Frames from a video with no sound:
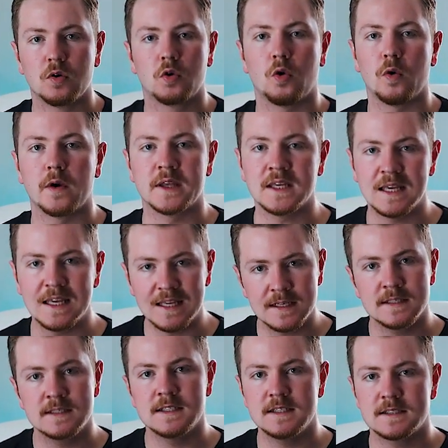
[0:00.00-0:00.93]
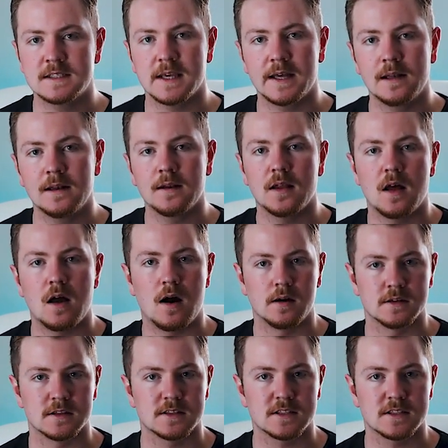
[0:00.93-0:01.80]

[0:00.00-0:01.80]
going in detail on